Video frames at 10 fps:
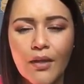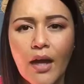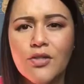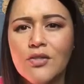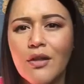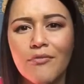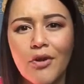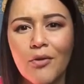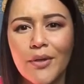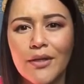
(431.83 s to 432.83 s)
I just love
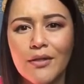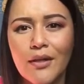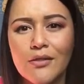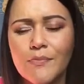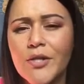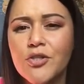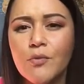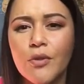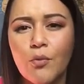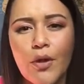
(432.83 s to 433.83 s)
going, especially
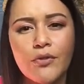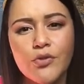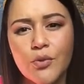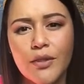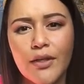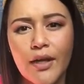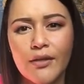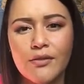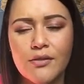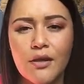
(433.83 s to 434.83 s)
when the weather's really
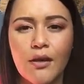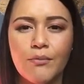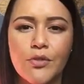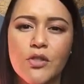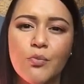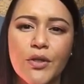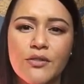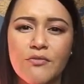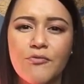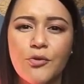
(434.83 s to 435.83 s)
nice. Just bring
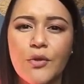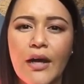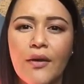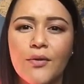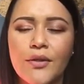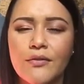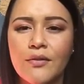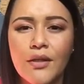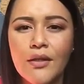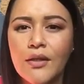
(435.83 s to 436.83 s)
some food out and
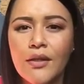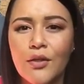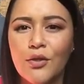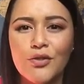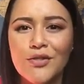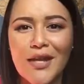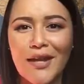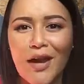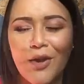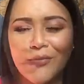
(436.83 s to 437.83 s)
you just
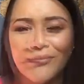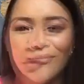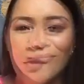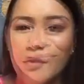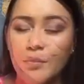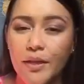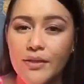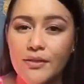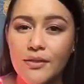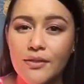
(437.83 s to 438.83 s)
hang out. A few other
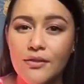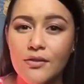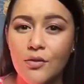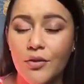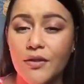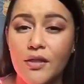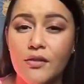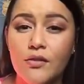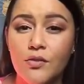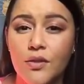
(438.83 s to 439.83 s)
places or
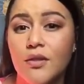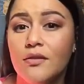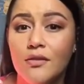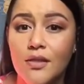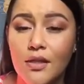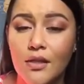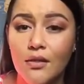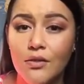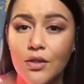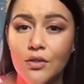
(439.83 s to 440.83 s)
things you can see
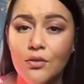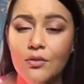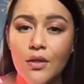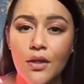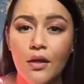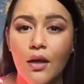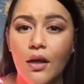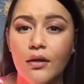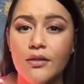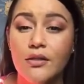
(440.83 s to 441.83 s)
and do.
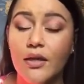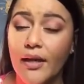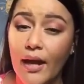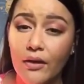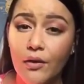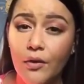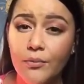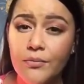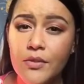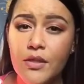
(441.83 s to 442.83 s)
The
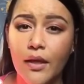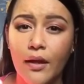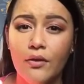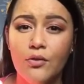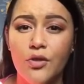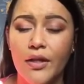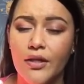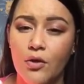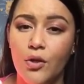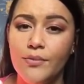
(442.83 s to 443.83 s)
catacombs, and those are like
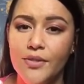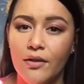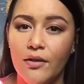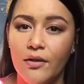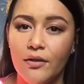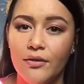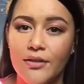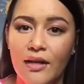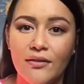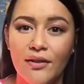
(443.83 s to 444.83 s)
the crypts that are
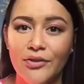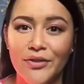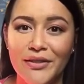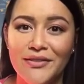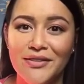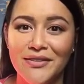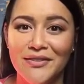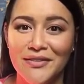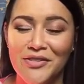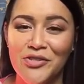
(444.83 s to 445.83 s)
down underneath
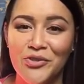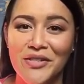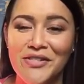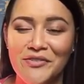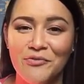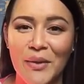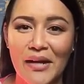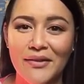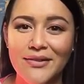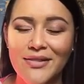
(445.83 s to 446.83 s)
the streets of
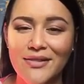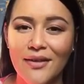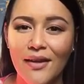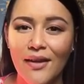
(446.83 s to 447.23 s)
Paris.